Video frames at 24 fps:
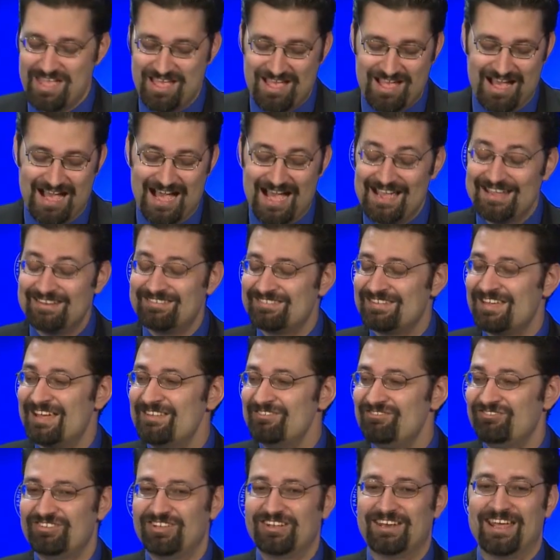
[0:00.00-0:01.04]
I
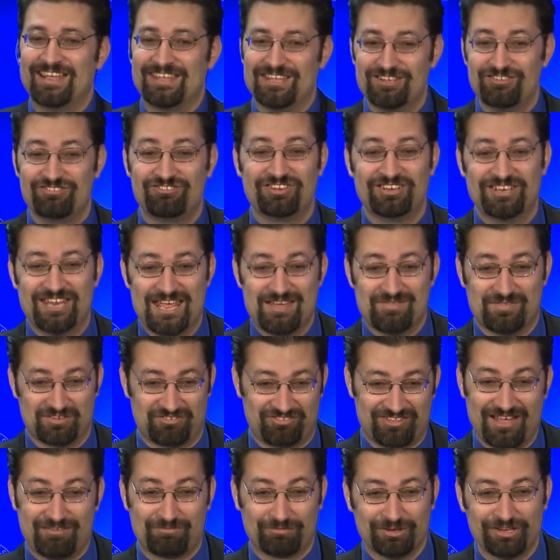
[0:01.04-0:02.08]
tested at UC Davis,
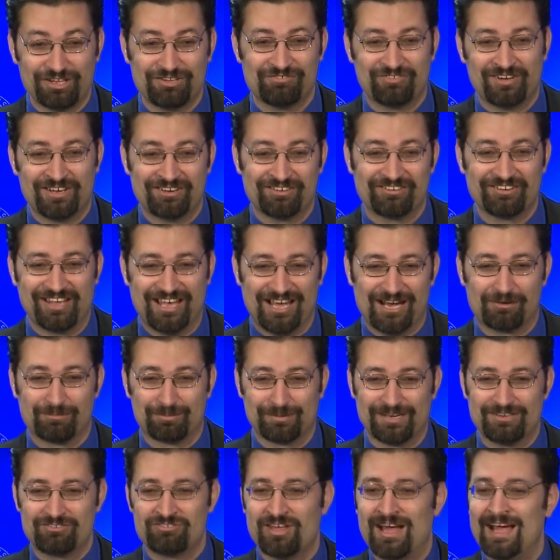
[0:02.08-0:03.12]
that really volatile
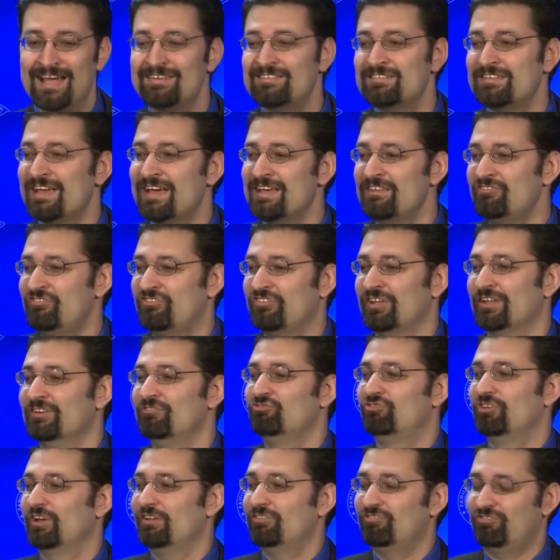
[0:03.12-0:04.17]
outreach, I tested
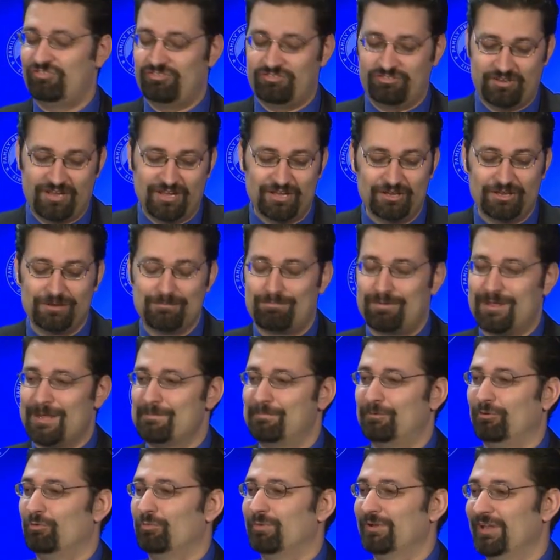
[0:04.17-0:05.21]
just telling
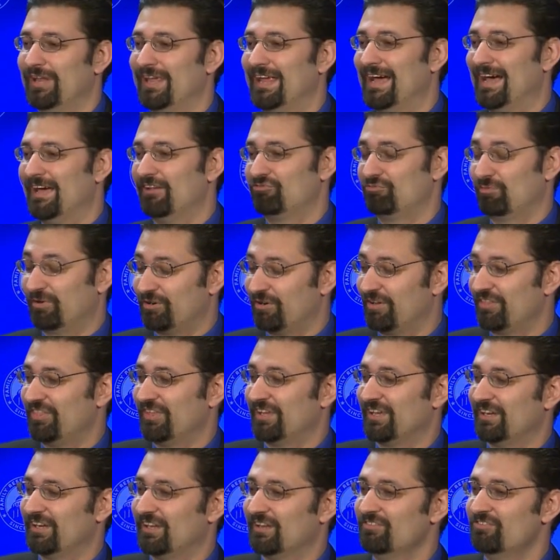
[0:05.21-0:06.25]
people when they asked, what do I think
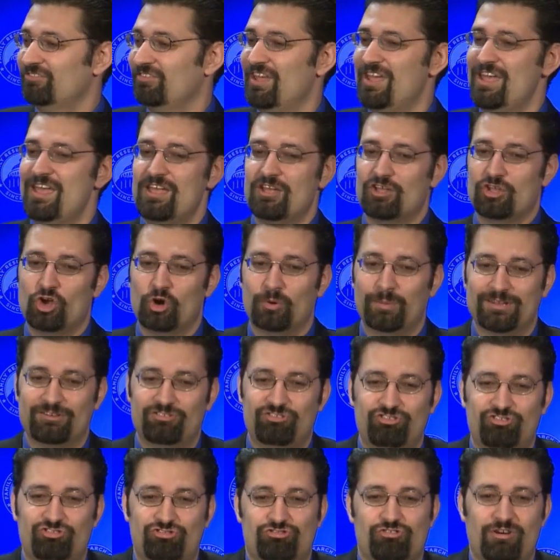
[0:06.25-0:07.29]
it is, going
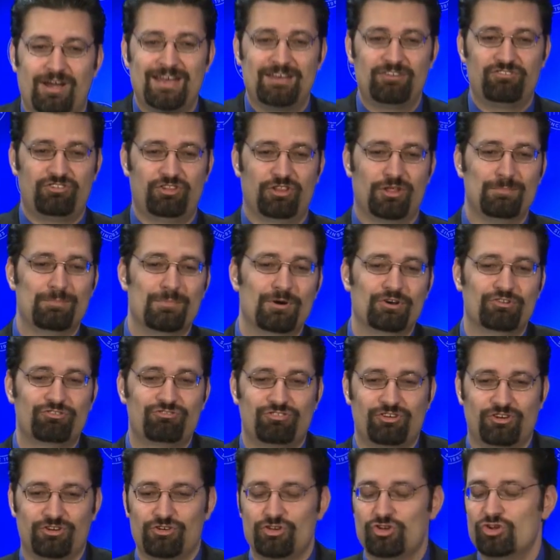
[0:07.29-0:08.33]
straight to the
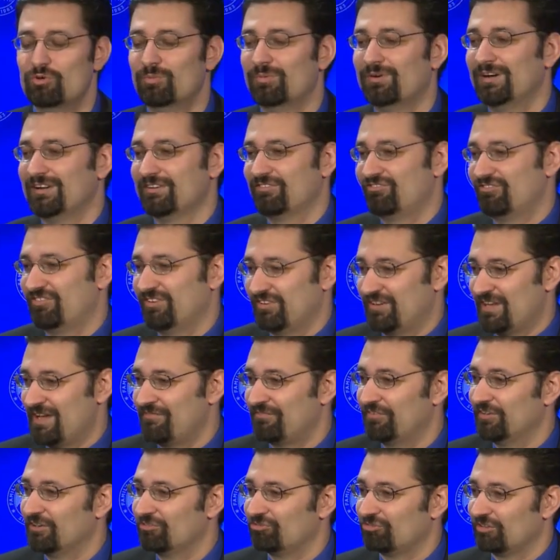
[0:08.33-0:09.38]
most nuanced
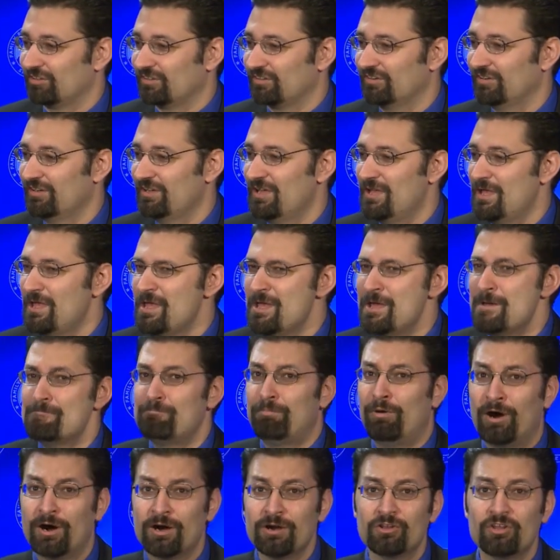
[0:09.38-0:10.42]
definition.
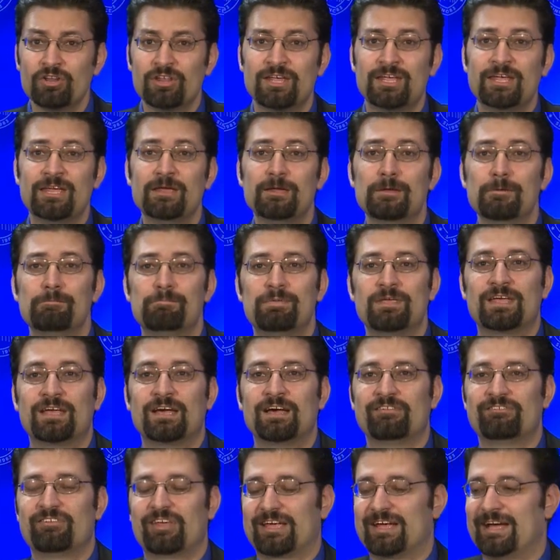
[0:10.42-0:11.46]
Partly
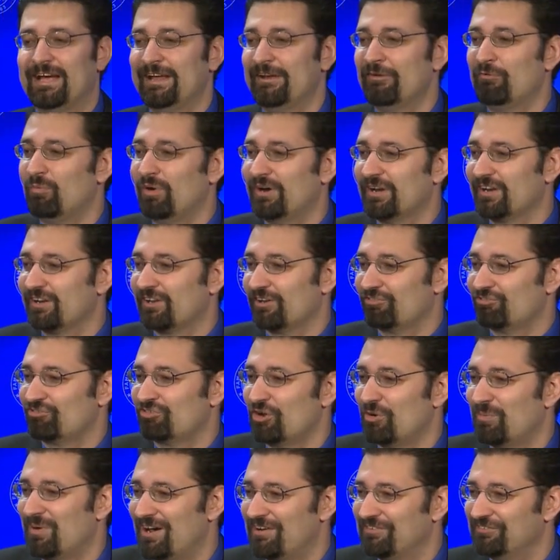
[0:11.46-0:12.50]
because I kind of wanted to
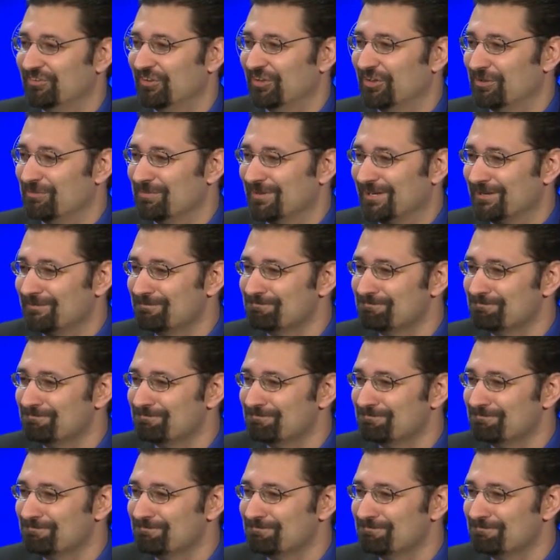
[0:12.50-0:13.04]
show off a little bit.